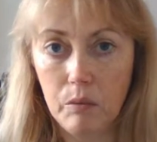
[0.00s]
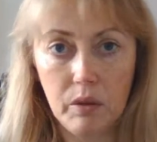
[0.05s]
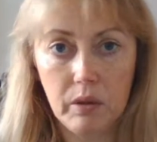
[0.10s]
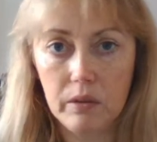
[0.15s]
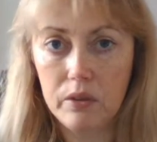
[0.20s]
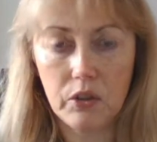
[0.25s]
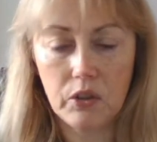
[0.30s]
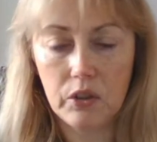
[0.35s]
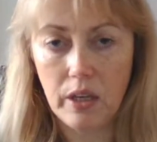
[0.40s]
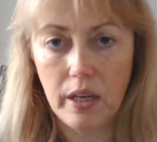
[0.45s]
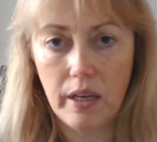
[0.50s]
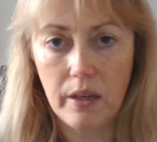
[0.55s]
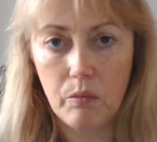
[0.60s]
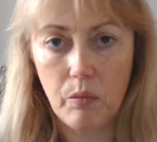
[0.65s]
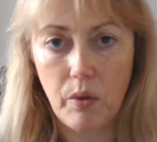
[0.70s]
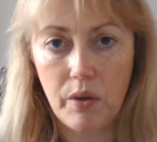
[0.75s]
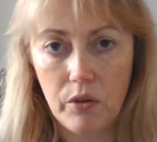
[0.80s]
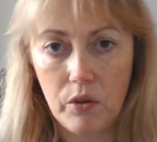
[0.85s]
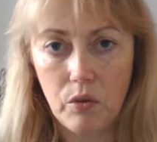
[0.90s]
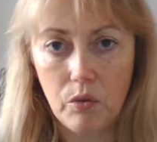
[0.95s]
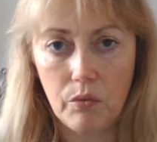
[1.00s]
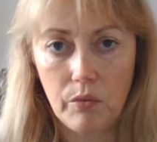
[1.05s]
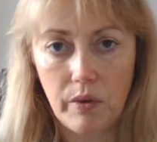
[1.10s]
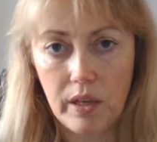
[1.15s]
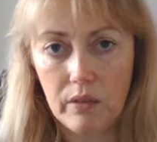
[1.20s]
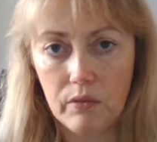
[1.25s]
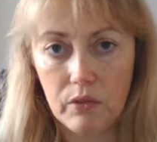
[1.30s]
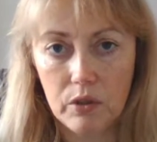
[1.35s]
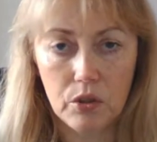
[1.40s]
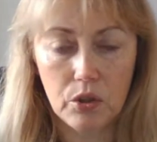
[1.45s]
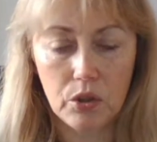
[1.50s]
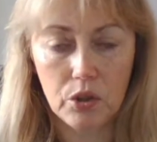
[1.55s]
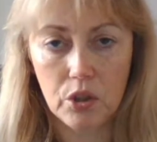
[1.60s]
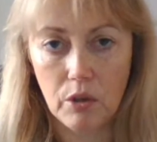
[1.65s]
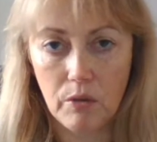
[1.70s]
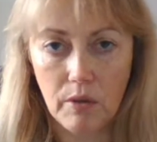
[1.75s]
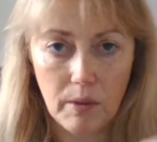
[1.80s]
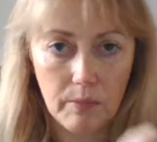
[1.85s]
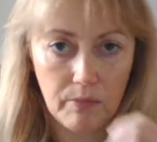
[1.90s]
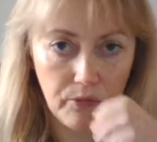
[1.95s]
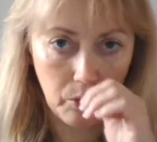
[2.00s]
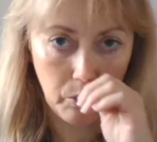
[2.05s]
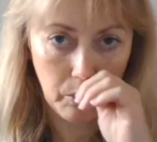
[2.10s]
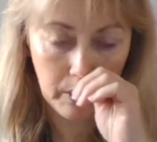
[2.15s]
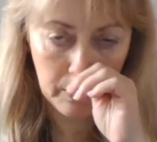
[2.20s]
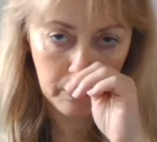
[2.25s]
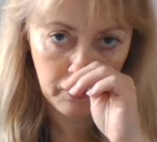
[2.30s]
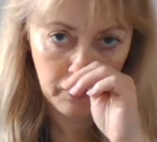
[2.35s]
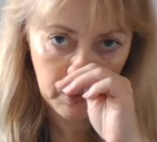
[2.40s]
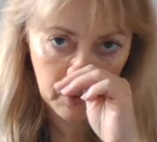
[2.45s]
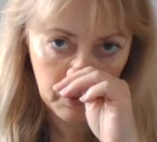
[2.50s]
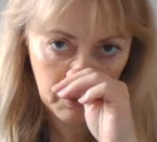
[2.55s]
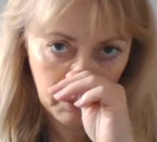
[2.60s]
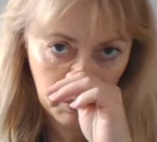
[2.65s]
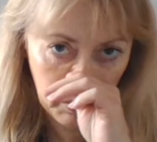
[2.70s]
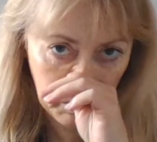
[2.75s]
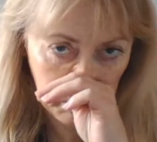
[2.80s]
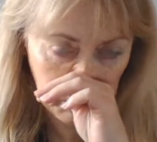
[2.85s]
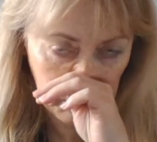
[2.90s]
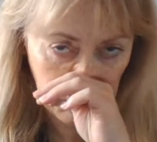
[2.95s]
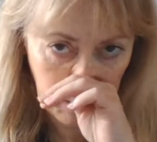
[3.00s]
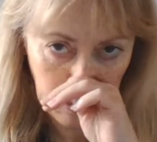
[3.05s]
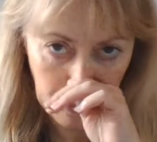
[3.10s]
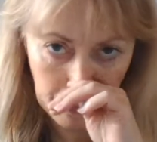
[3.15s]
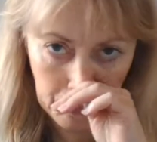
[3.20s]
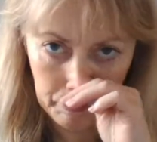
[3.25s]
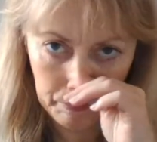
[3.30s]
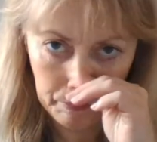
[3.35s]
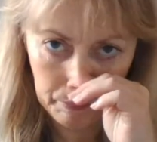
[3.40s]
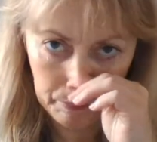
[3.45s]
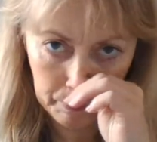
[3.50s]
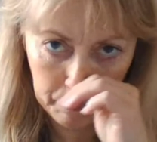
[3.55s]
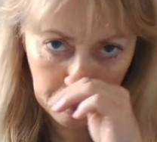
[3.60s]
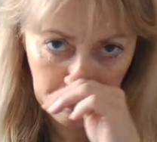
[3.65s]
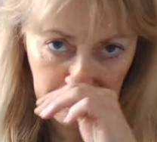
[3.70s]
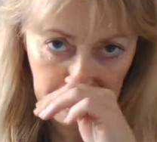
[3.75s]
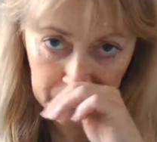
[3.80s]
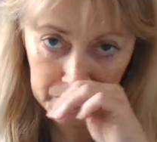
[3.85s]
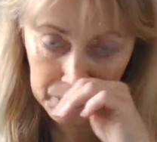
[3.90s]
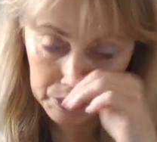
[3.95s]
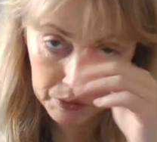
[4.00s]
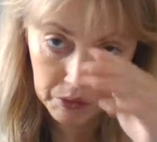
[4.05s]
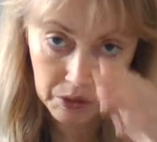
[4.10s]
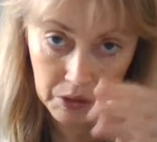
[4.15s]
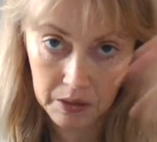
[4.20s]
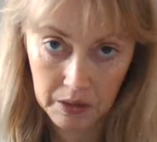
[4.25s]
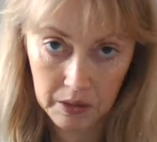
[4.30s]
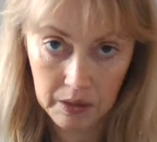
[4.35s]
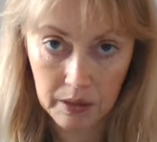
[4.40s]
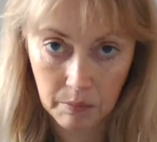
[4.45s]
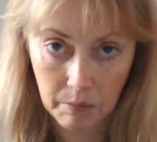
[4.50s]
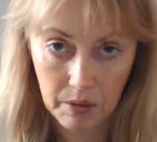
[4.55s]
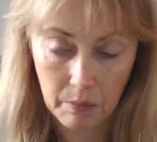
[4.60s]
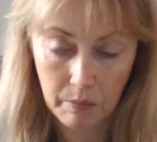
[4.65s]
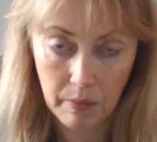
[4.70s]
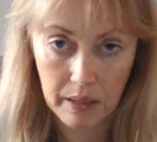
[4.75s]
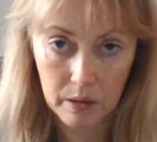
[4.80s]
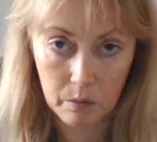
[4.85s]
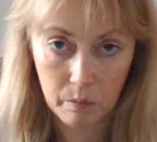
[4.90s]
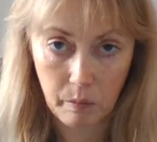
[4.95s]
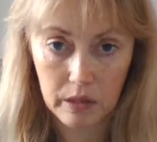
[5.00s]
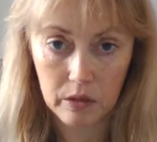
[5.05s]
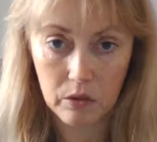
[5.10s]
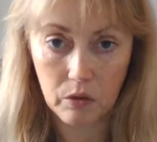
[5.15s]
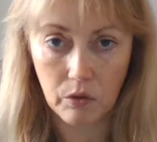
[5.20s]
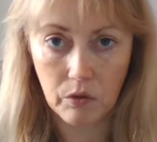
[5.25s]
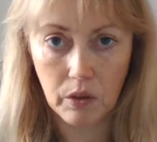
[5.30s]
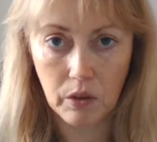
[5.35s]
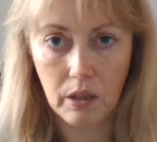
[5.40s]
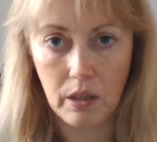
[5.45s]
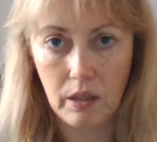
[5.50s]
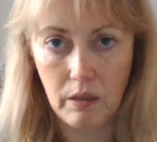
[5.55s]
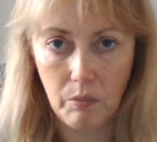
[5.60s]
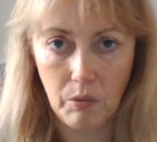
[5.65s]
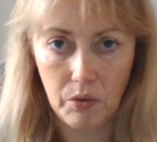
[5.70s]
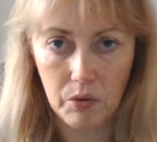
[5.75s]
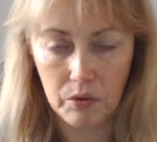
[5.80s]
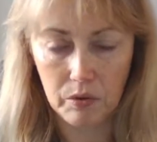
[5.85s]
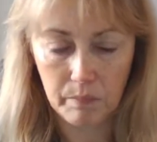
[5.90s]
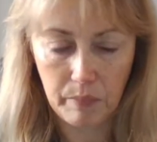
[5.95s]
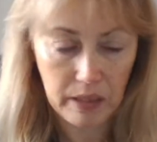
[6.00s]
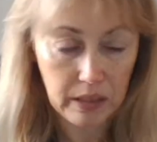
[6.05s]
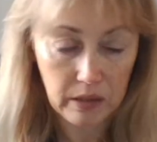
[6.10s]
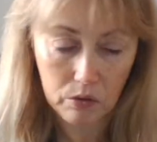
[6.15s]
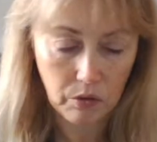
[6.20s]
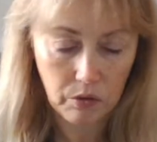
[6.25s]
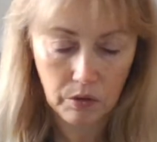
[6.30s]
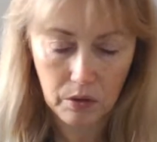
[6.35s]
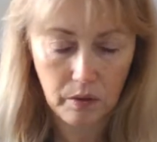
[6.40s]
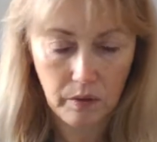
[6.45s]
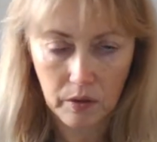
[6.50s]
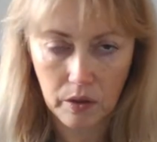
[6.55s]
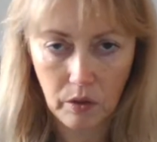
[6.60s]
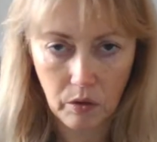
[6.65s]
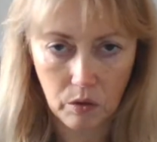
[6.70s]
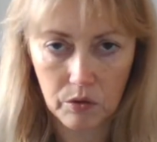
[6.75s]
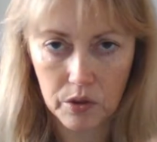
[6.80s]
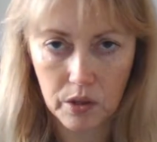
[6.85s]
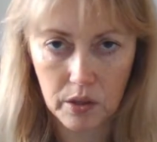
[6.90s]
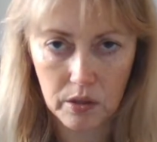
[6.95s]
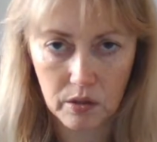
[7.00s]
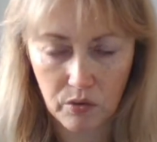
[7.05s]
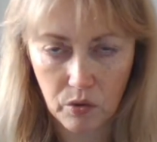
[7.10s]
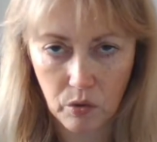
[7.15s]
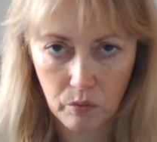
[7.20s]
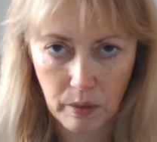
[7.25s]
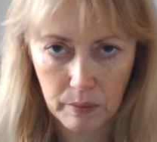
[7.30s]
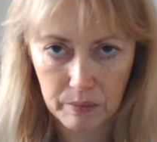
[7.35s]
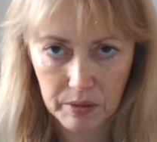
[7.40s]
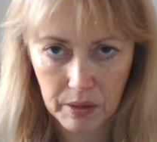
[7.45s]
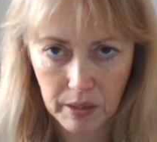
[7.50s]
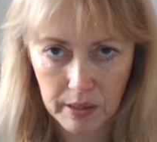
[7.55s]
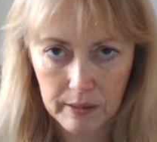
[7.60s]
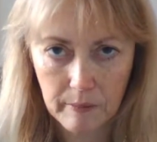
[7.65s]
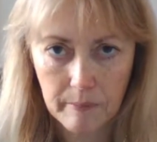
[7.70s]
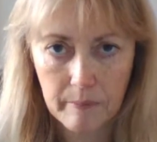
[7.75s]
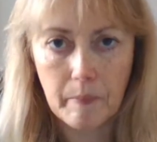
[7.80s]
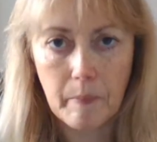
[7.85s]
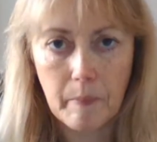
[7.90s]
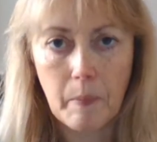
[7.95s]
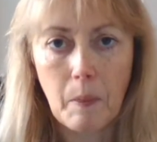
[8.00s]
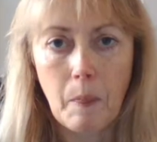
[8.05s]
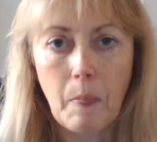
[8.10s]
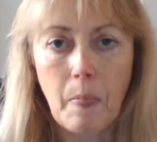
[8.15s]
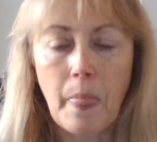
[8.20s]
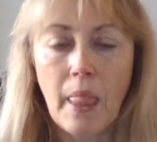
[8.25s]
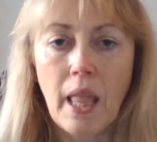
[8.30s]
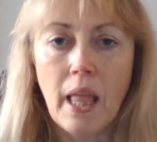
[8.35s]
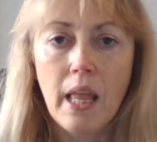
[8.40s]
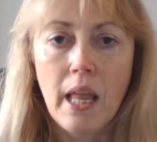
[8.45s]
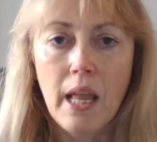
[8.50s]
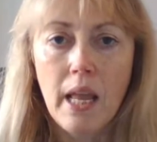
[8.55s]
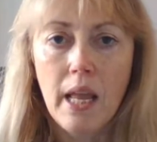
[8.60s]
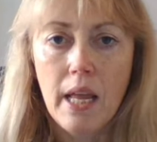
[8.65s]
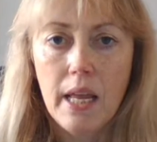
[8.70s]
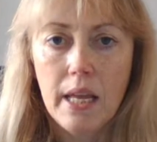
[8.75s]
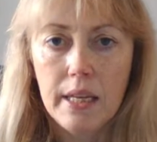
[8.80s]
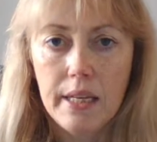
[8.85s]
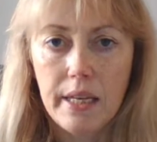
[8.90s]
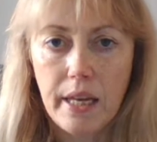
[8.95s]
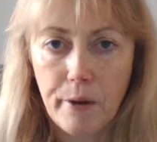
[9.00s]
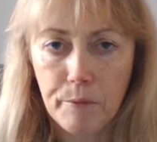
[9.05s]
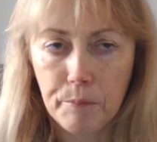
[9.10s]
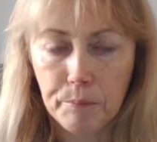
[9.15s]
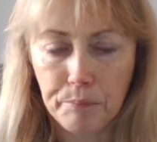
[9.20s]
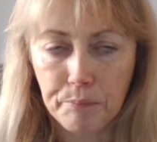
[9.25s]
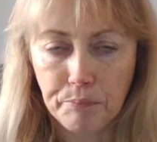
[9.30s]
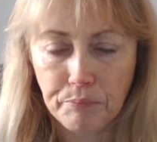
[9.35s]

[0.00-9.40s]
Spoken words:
decide whether you're relevant to show up for individual searches that somebody makes based on the keyword, based on the content of your website. Now,